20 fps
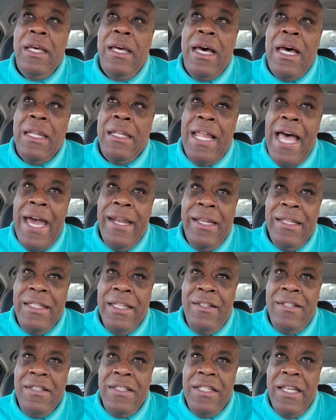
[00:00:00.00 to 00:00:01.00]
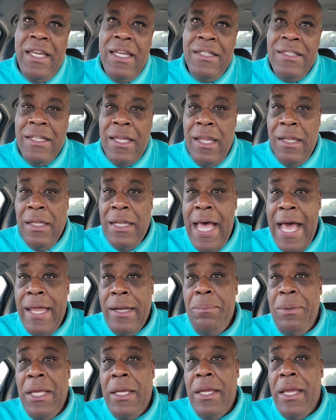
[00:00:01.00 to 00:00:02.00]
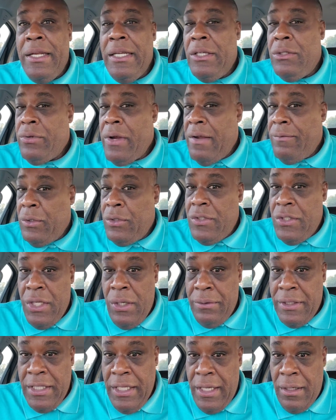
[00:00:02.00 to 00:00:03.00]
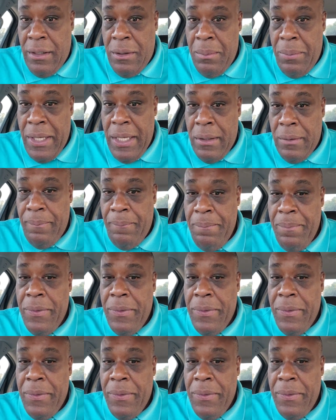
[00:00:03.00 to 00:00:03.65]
a lot of these things, a lot of beginning drivers don't think about.